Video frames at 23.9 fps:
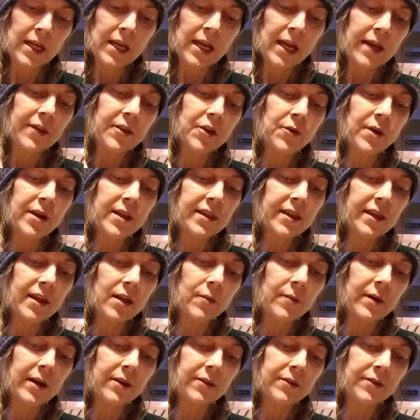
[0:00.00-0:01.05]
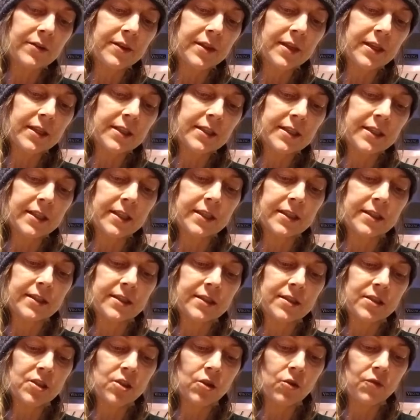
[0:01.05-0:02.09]
and the great thing about this
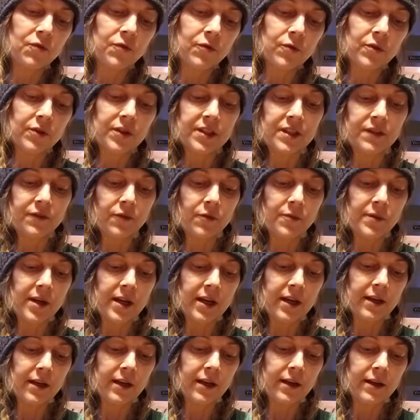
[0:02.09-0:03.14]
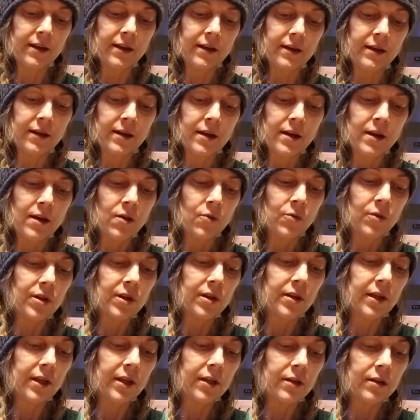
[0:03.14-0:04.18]
is tofu, at least for me, I
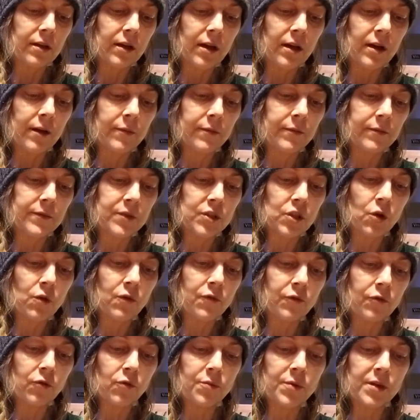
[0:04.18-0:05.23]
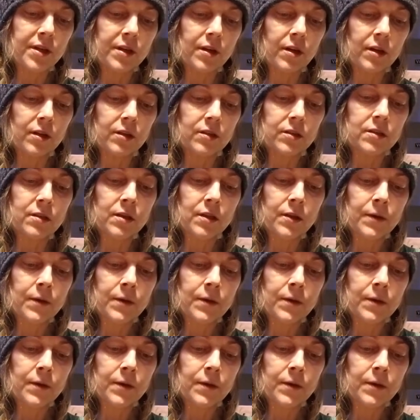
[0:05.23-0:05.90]
really like tofu because